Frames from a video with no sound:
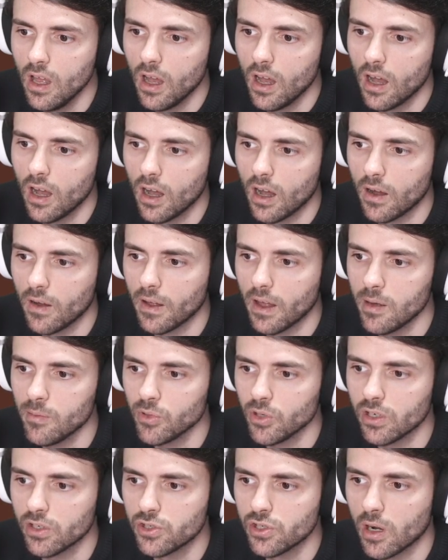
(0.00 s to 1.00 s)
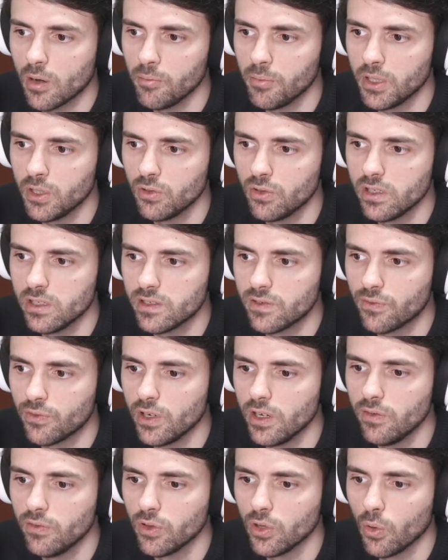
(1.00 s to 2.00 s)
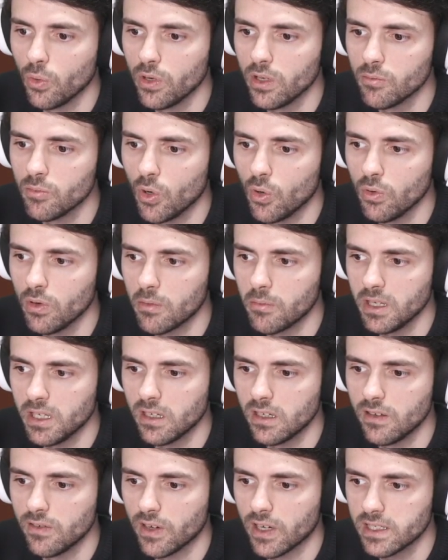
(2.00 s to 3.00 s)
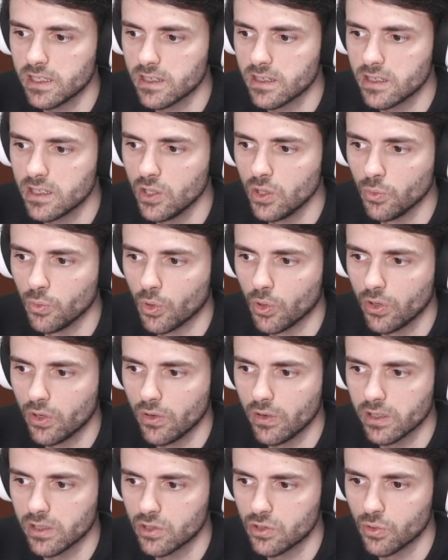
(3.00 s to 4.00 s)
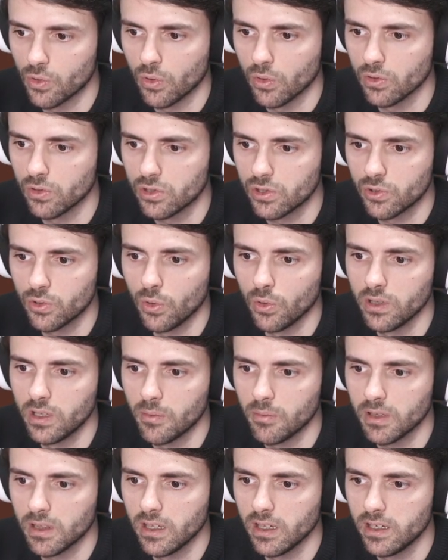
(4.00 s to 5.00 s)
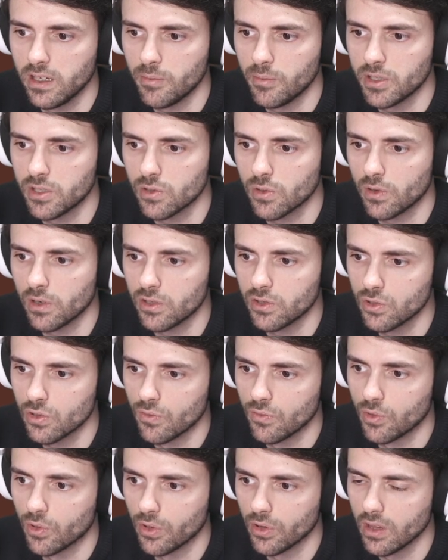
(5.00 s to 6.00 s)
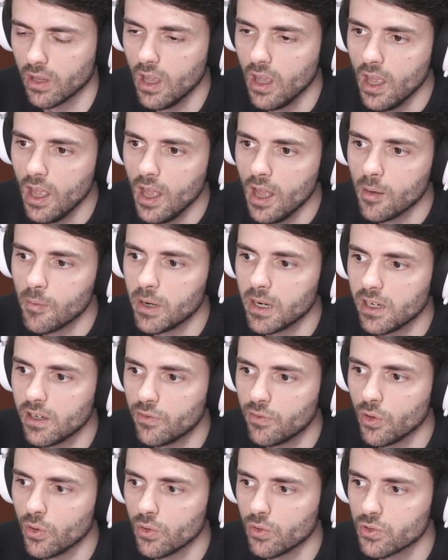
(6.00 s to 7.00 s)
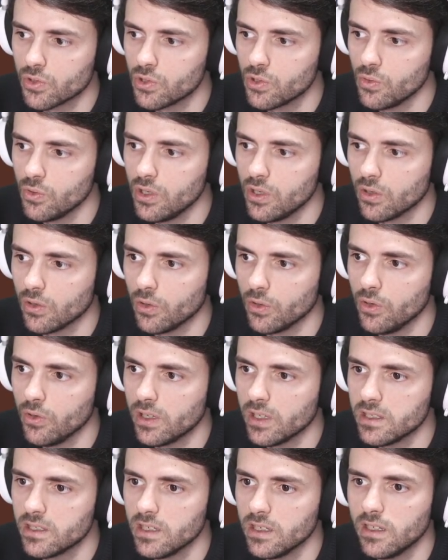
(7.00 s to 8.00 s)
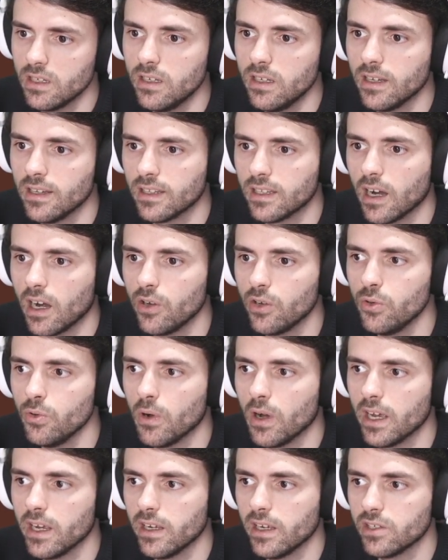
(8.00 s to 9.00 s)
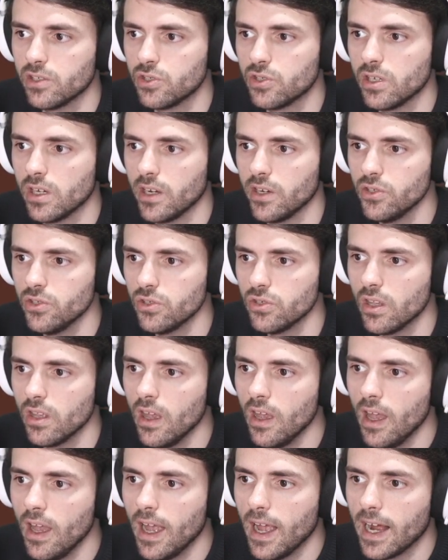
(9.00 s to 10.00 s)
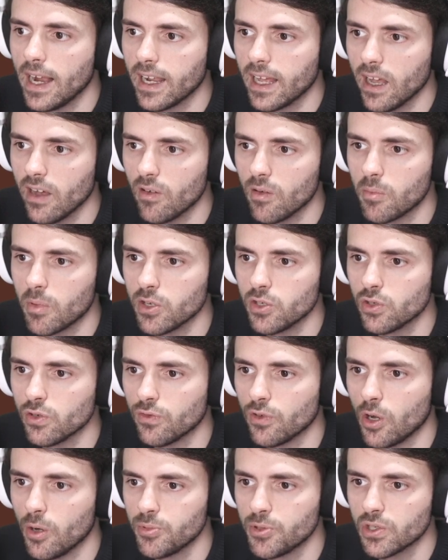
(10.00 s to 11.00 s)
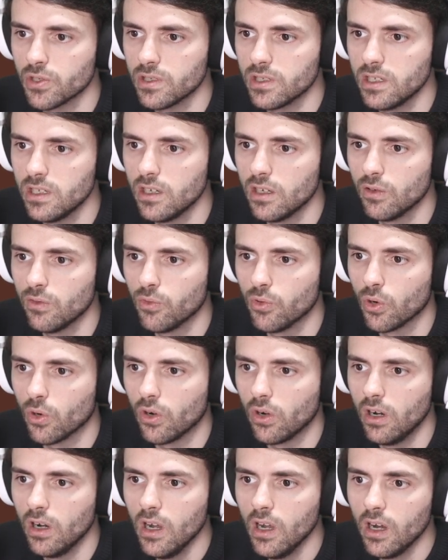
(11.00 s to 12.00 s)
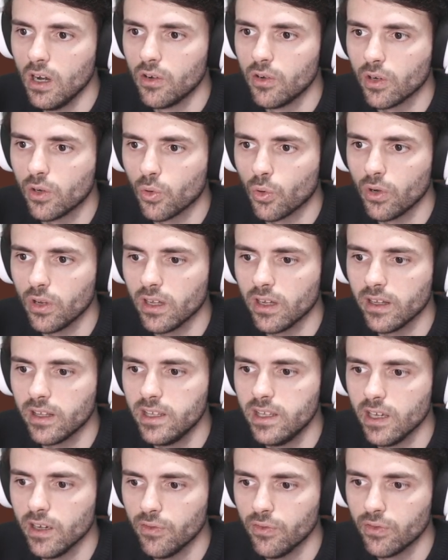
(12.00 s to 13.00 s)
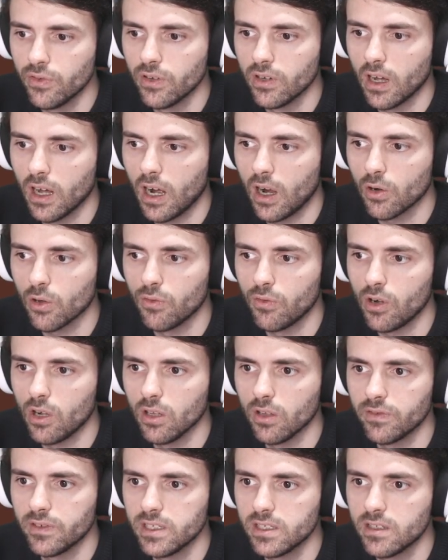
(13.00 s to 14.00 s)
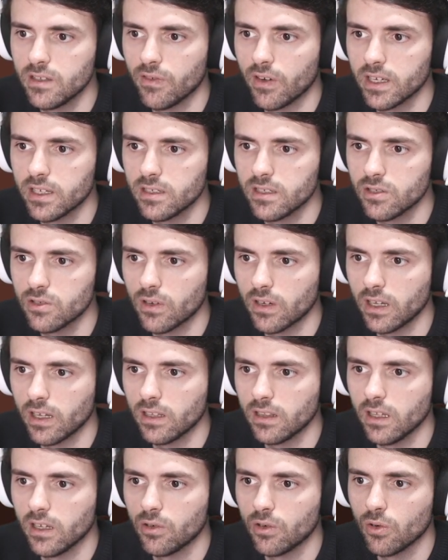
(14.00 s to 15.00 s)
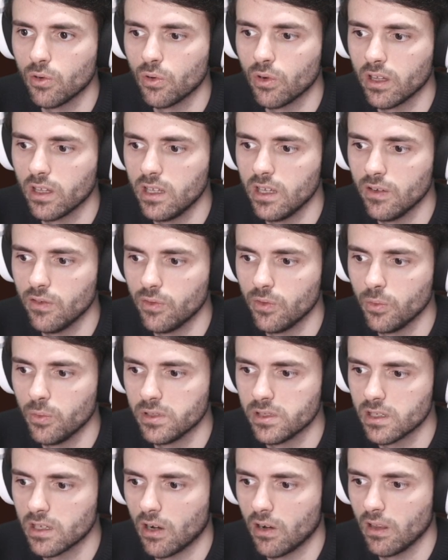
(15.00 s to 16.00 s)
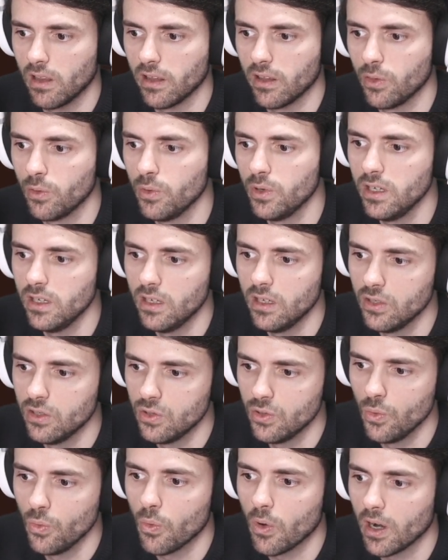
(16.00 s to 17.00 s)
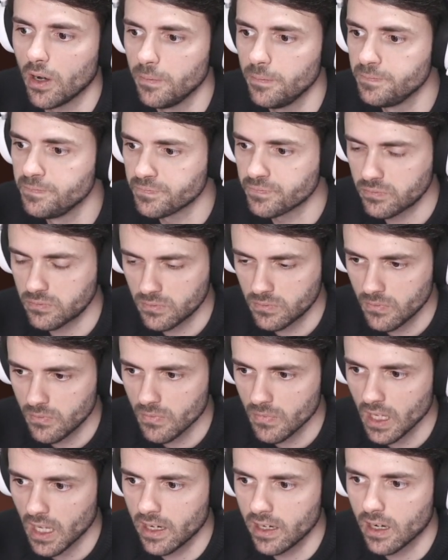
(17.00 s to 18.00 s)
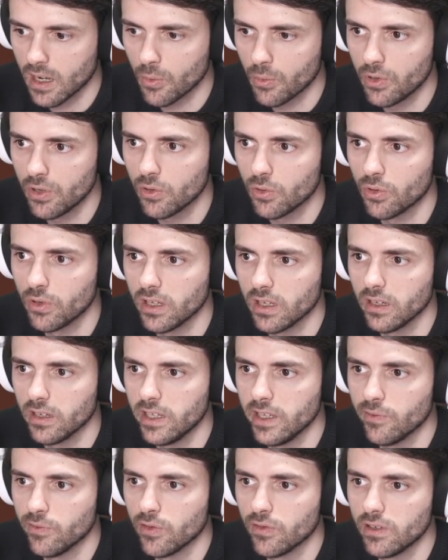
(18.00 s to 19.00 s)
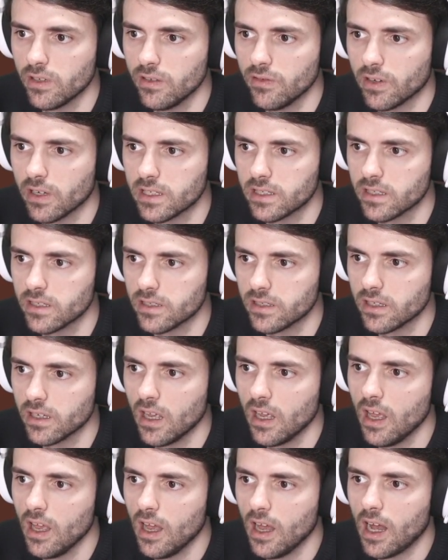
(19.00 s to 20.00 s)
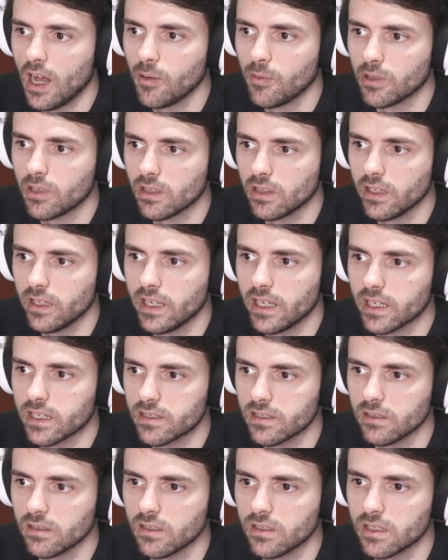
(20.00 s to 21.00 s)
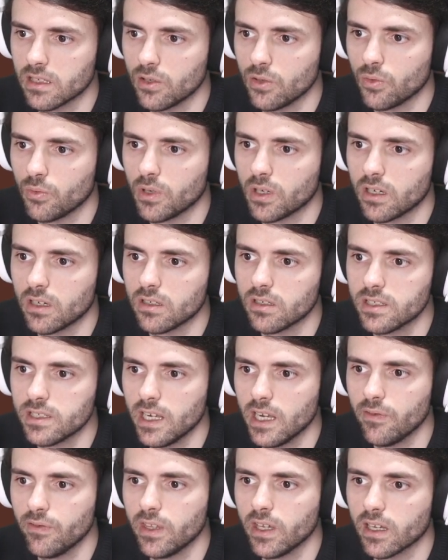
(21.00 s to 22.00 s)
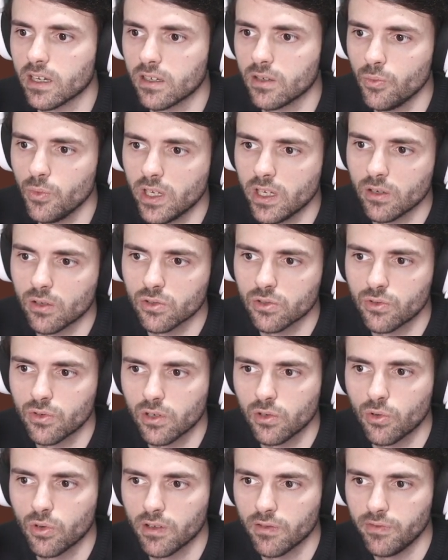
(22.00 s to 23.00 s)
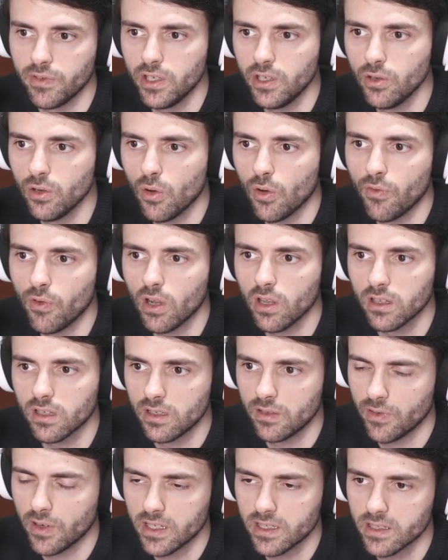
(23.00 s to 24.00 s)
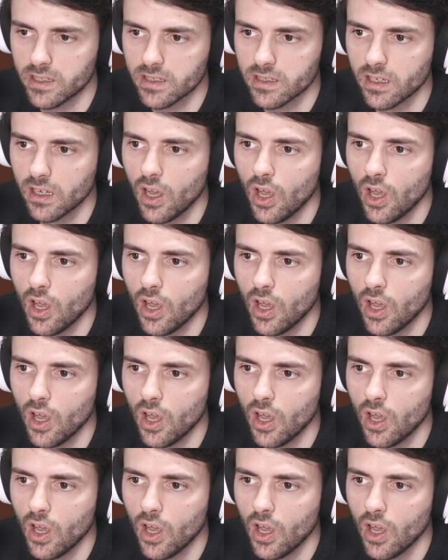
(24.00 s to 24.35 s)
I'm going to jump into this free floating mode. I mean, the devices still work. You can scroll them, click them, and so on and so forth. But in Photo Studio, you can see that the entire UI has changed. And I have a bunch of options here for recording a GIF out of all of these devices. So I can click record a GIF. We'll start like 3, 2, 1. And now we're recording a GIF of the devices. I'm going to click cancel because I don't want to save that. We can also record a video of all the devices.